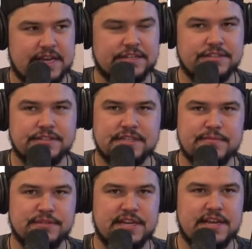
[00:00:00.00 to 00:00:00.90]
It just
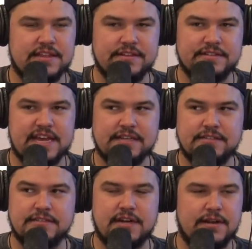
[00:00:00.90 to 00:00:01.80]
seems like in this
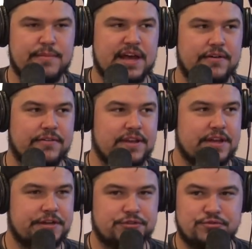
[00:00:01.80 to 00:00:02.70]
case, it's not about
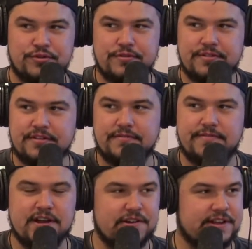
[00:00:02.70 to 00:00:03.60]
truth and
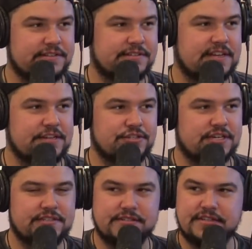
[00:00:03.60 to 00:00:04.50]
fairness and
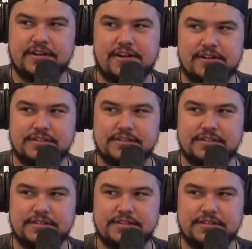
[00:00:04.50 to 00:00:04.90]
justice at all.